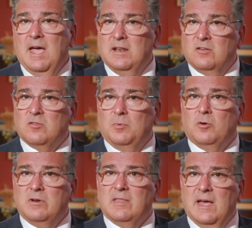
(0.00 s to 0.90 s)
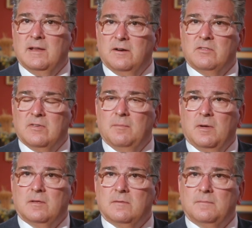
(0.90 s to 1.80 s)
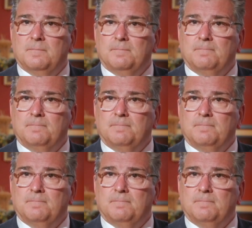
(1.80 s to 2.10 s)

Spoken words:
exploring that here at St. Bond's.